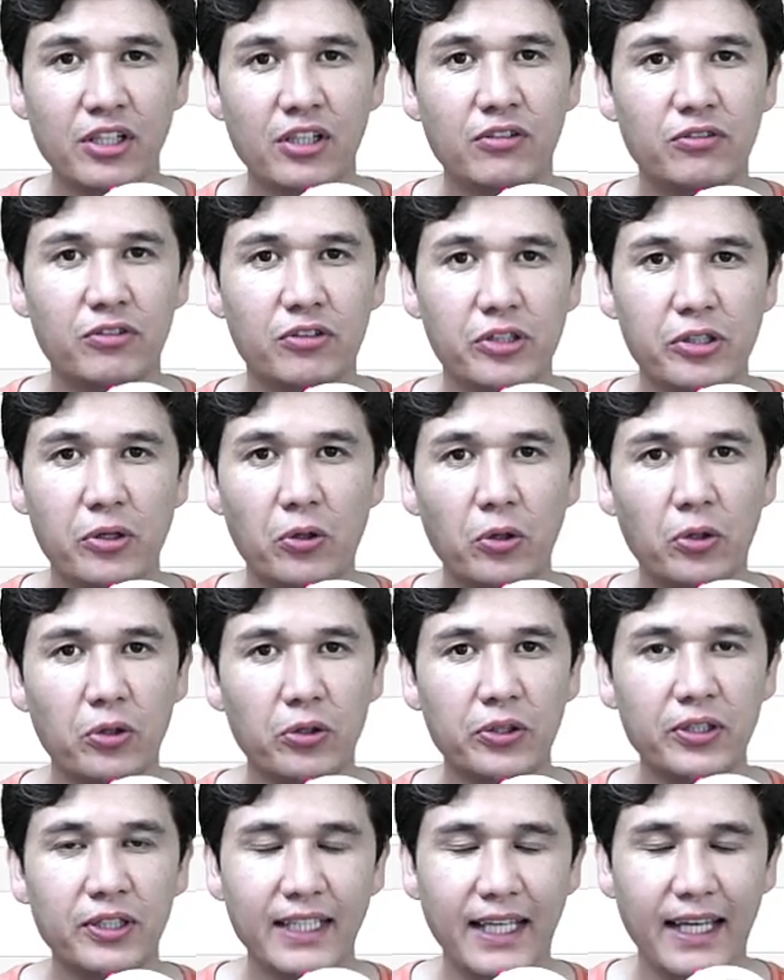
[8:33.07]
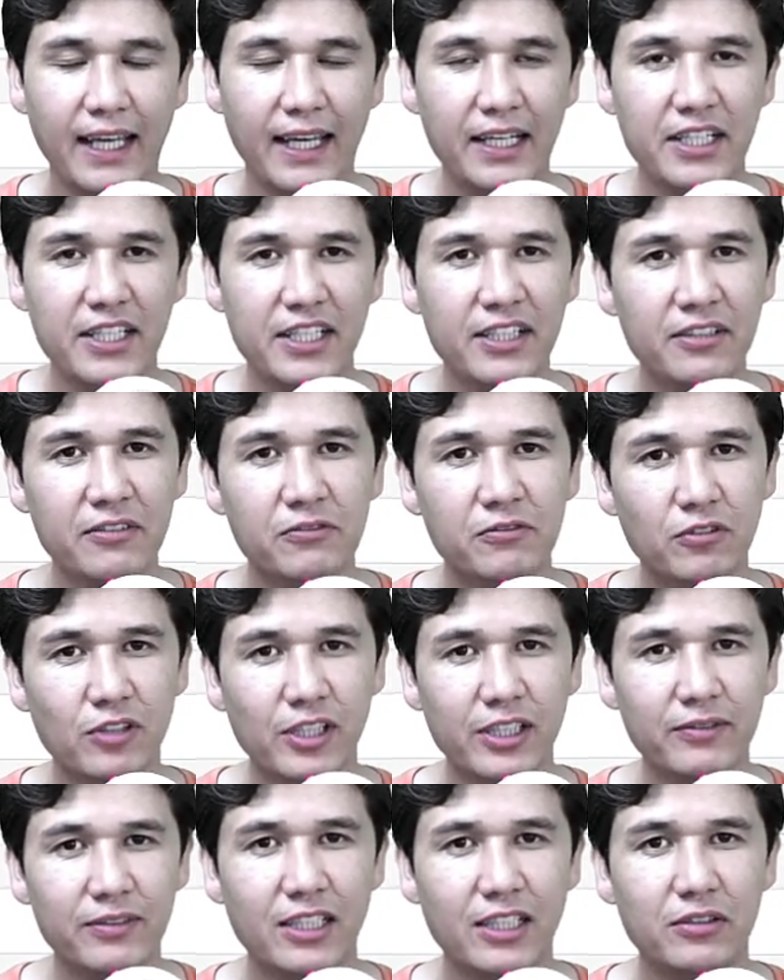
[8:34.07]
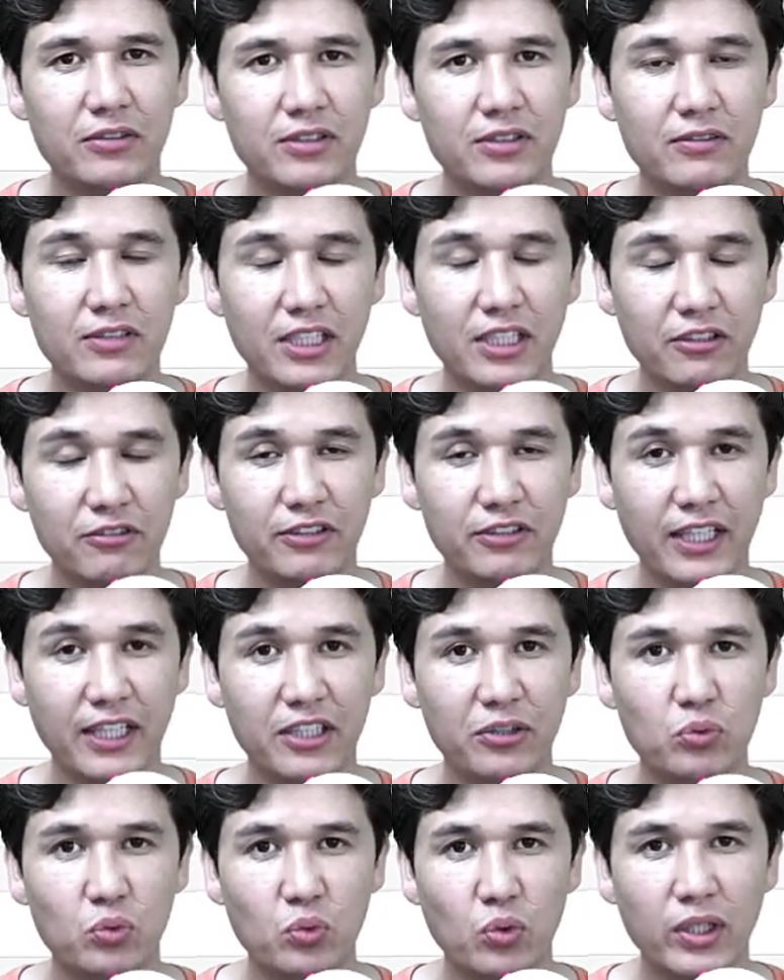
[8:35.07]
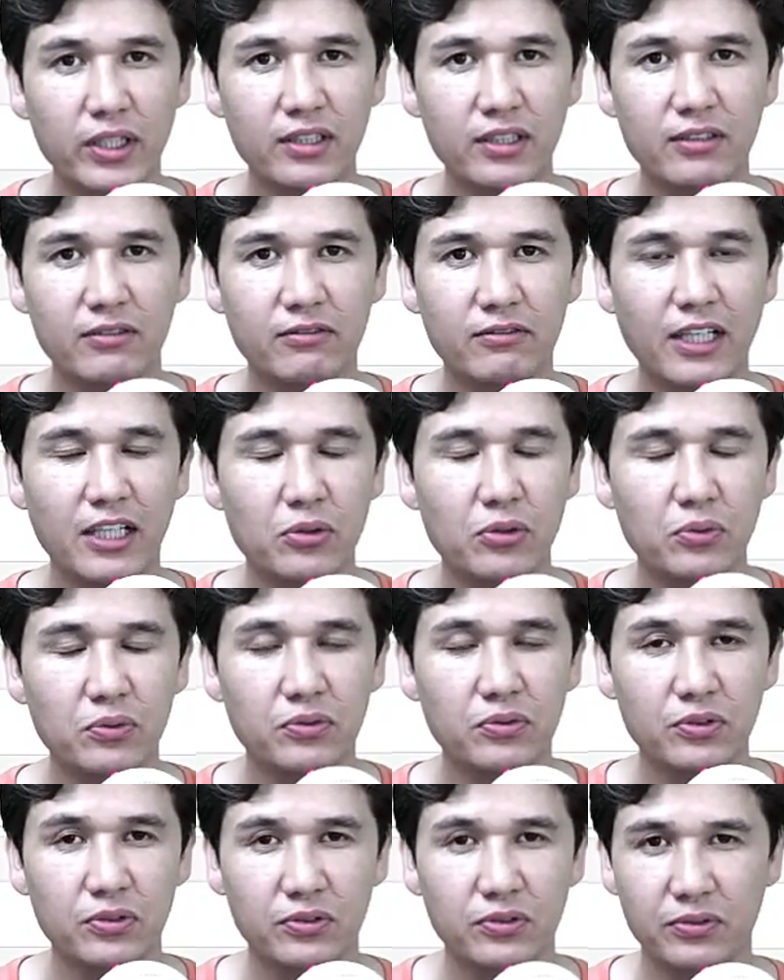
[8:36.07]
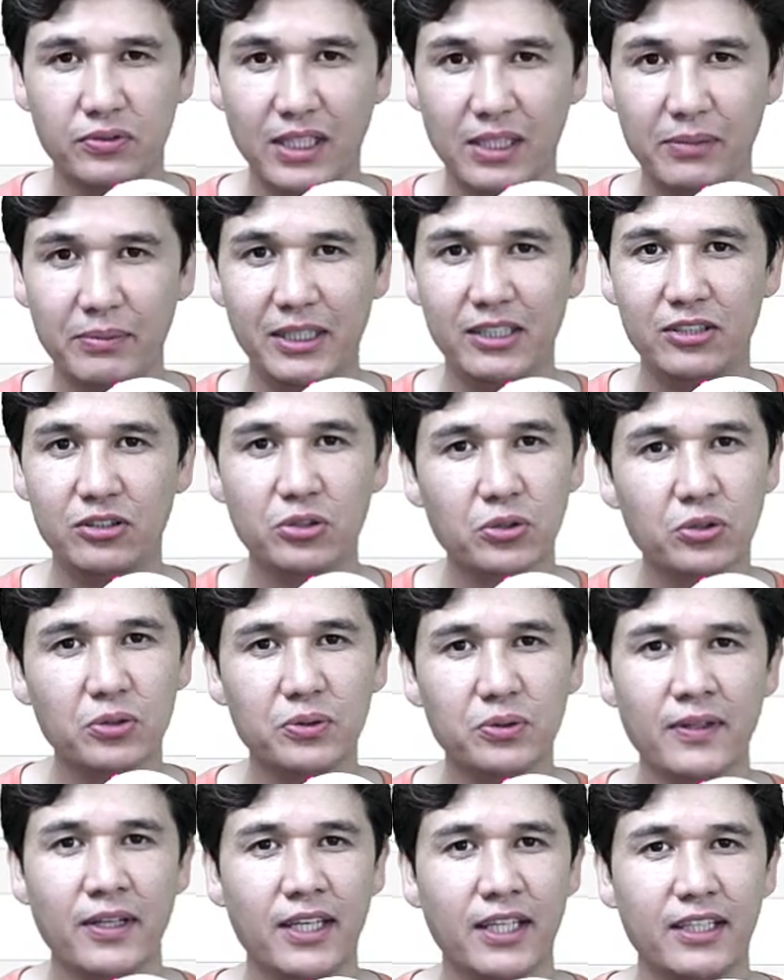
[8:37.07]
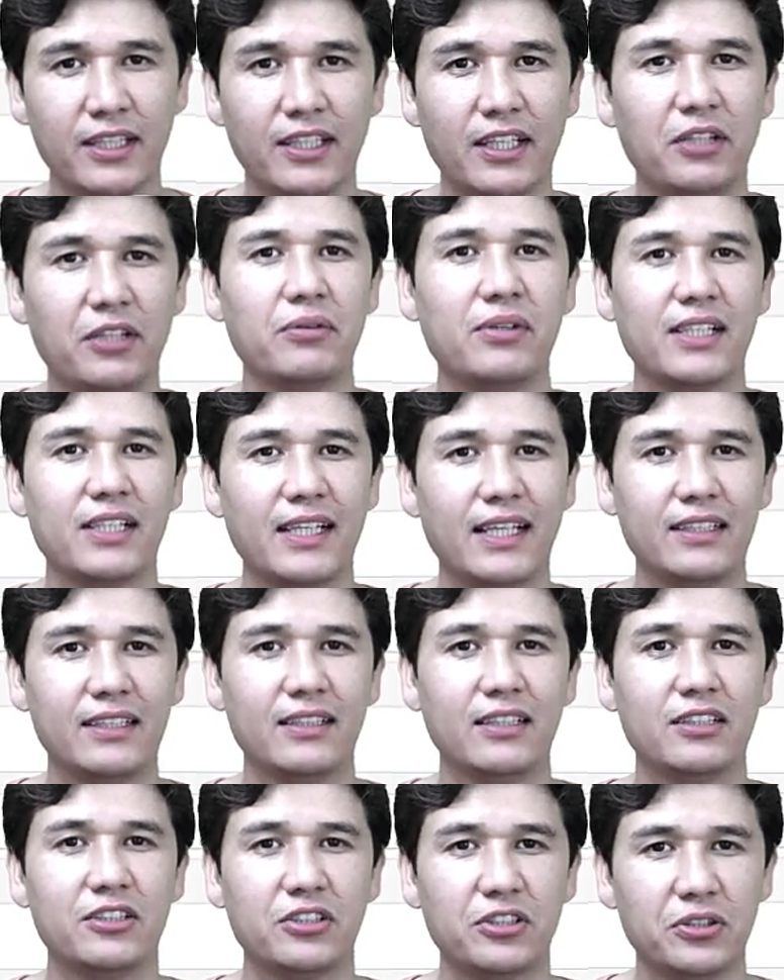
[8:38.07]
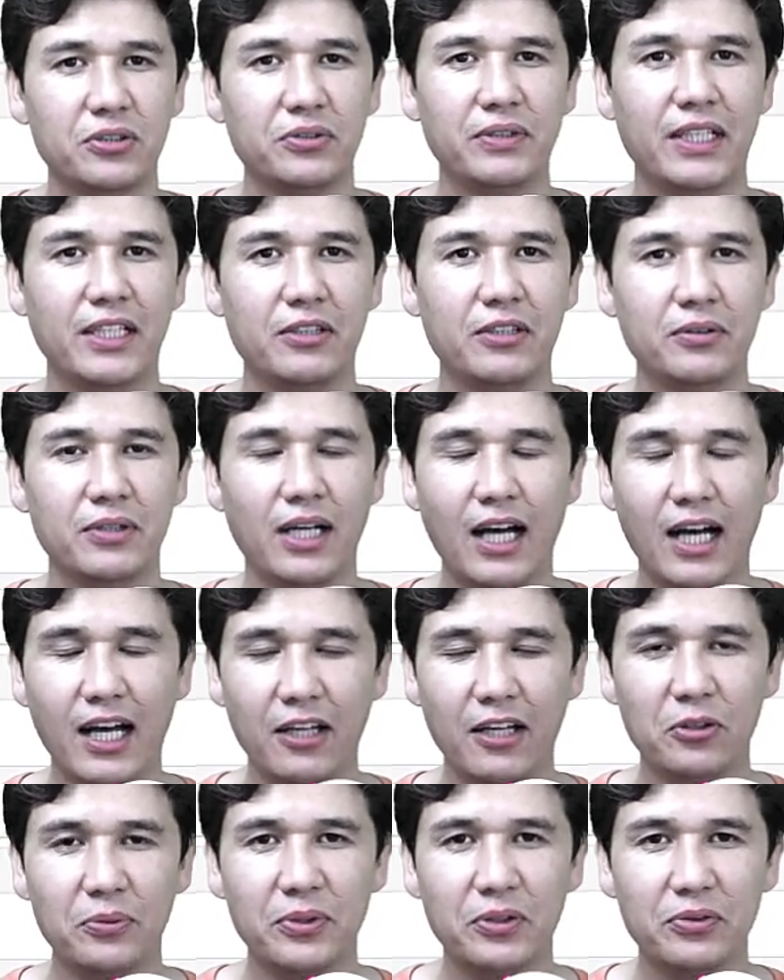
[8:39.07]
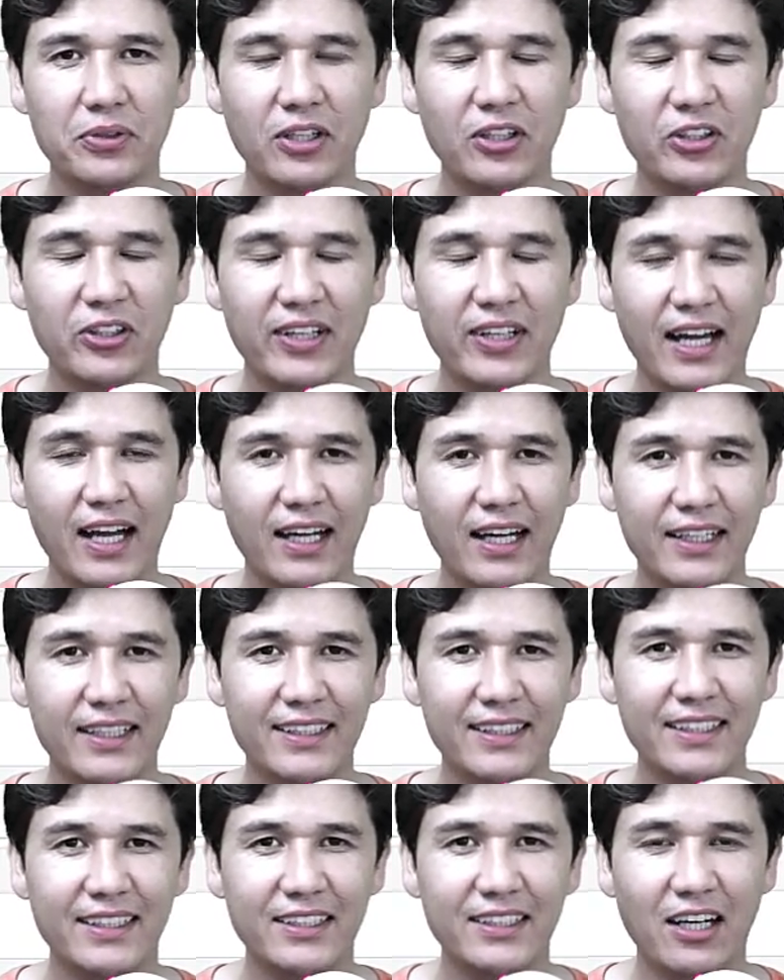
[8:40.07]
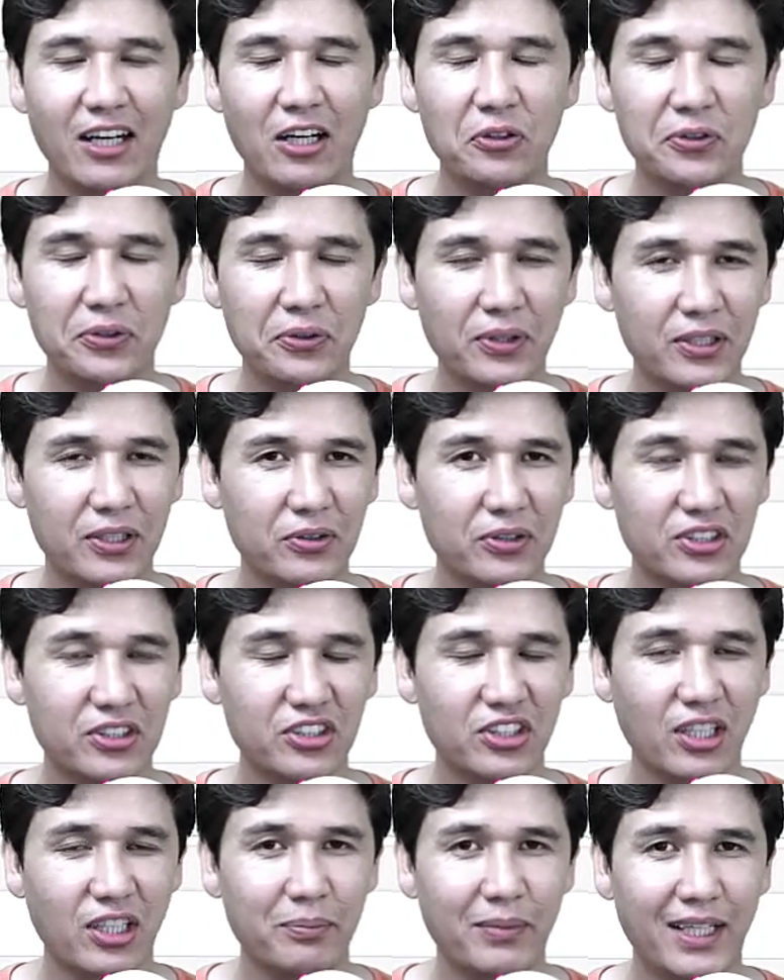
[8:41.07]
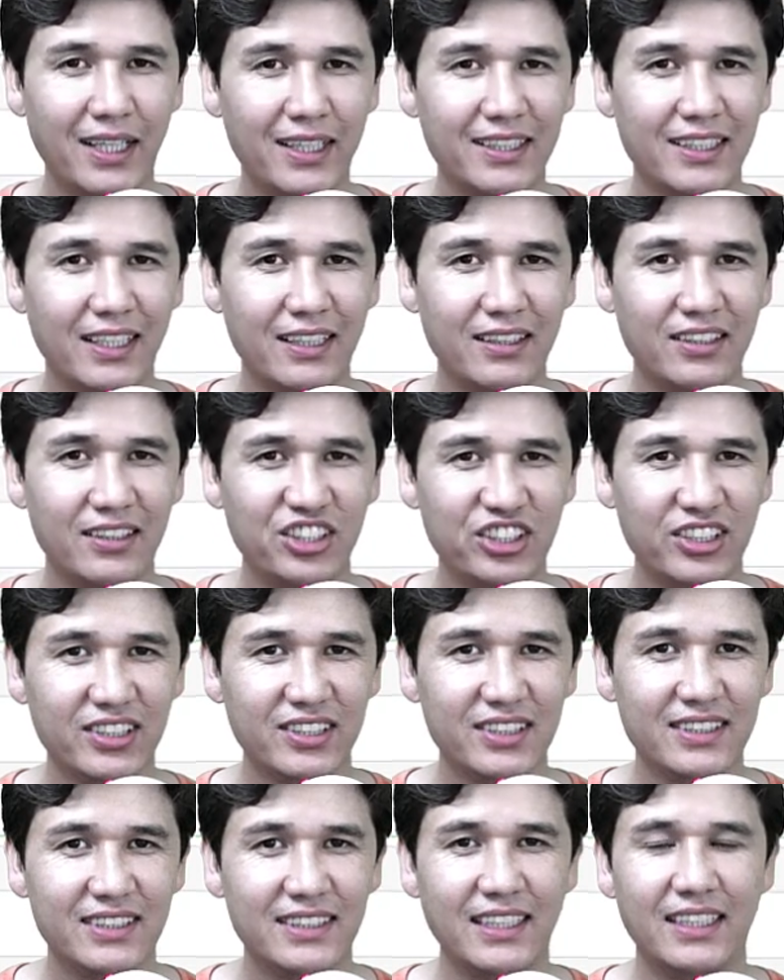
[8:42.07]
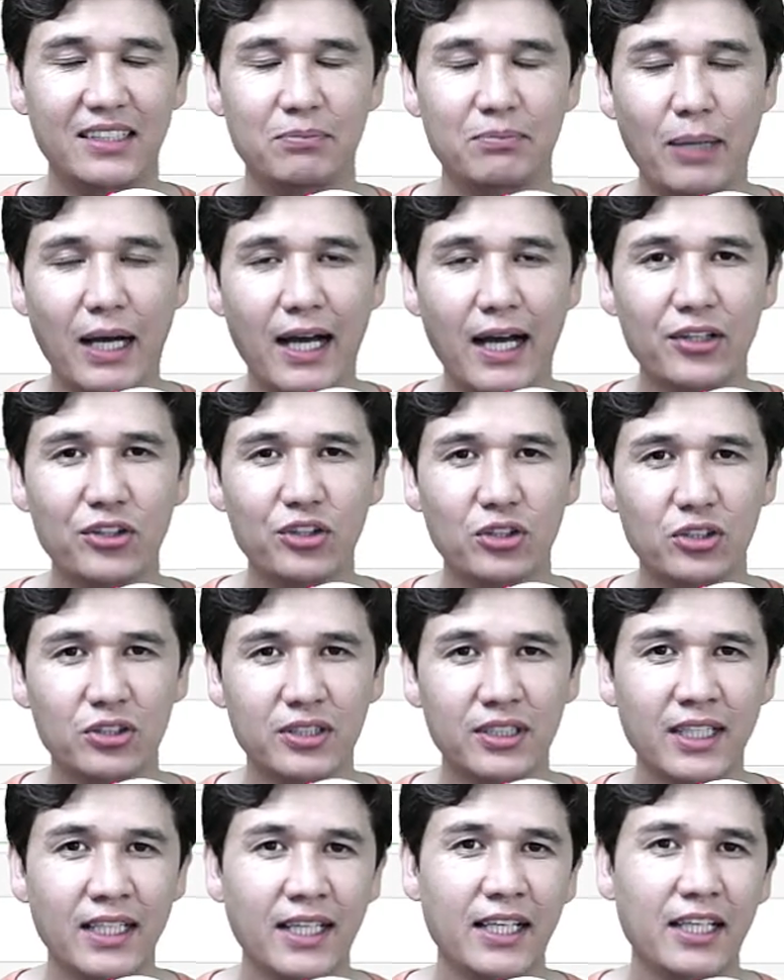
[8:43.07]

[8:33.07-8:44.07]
For or any one value, if any one value will be true, then you will get a true value. I hope you got the idea that how you are going to combine conditions in Python.